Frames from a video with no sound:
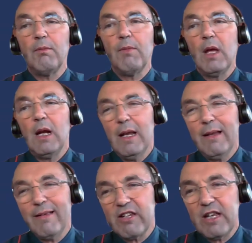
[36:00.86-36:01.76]
um,
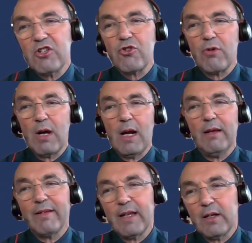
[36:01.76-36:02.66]
late stage trial
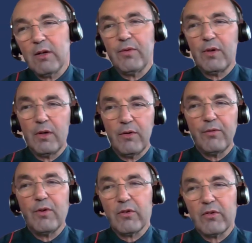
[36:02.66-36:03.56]
instead of uh,
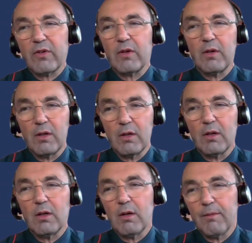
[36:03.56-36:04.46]
first
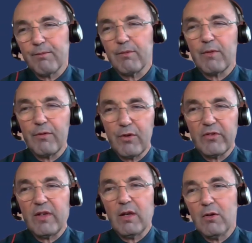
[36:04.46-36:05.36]
um,
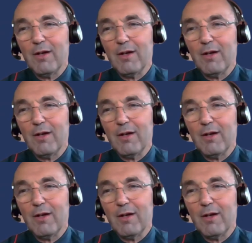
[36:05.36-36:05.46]
first in